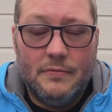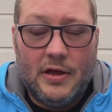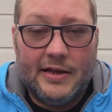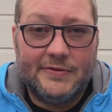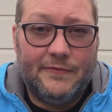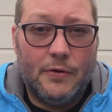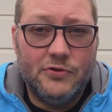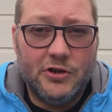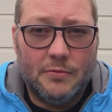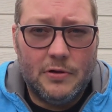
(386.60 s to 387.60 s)
has a phone
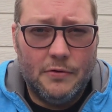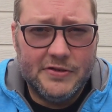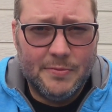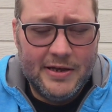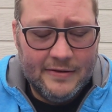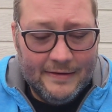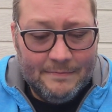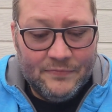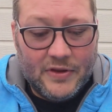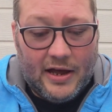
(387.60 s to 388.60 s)
shop close to me,
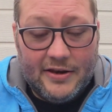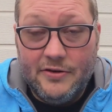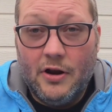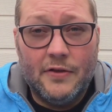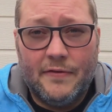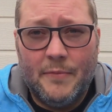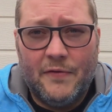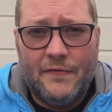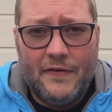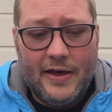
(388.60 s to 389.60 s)
and none of them will
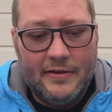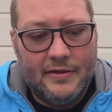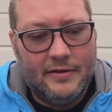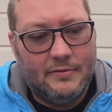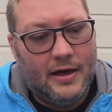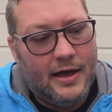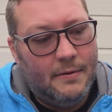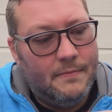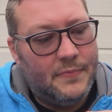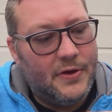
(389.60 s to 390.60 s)
fit. They
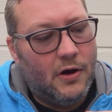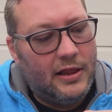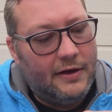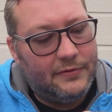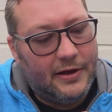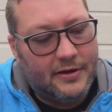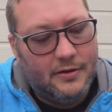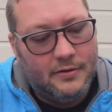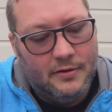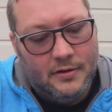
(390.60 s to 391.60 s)
all have like
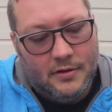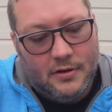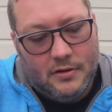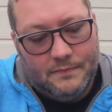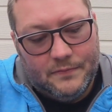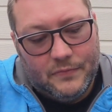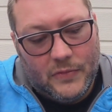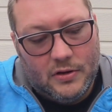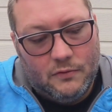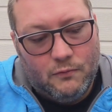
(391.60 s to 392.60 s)
a
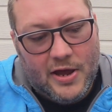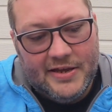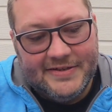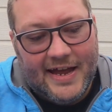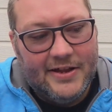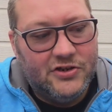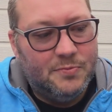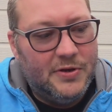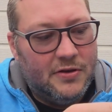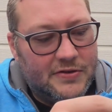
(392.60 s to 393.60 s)
raised edge,
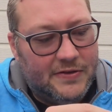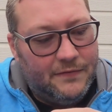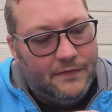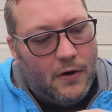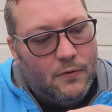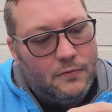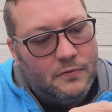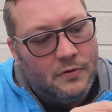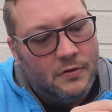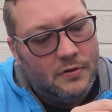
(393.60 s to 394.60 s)
because the phone,
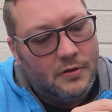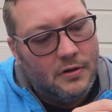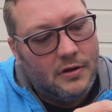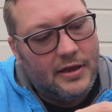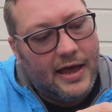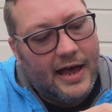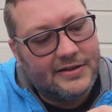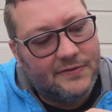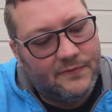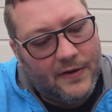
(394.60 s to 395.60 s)
it
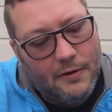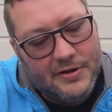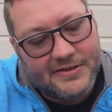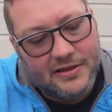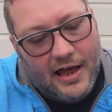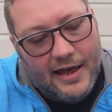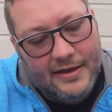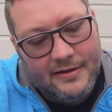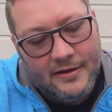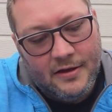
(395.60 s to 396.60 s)
has a very slight